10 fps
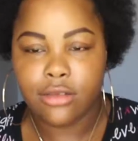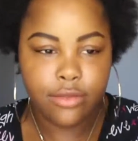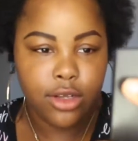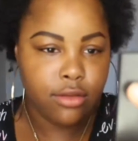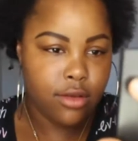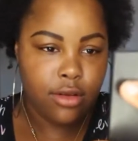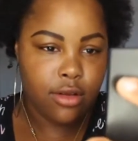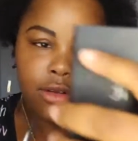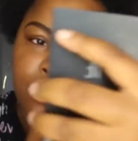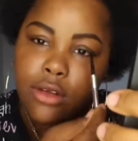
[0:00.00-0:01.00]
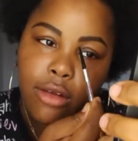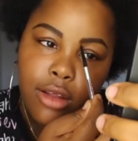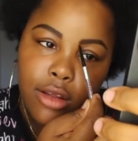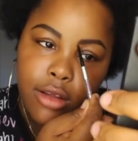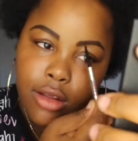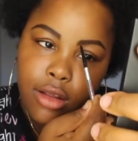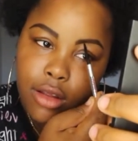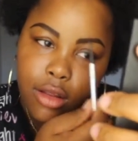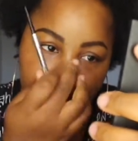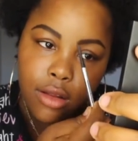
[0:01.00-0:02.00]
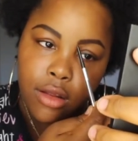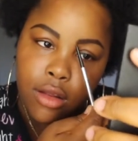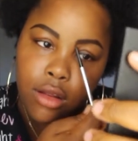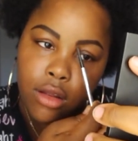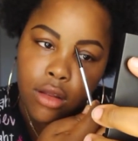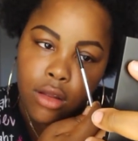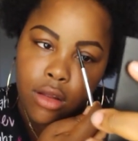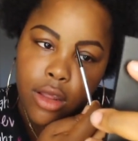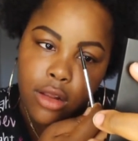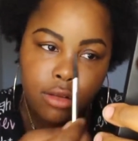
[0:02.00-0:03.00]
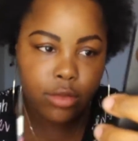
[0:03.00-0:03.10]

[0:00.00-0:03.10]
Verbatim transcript: better than the Anastasia Brow.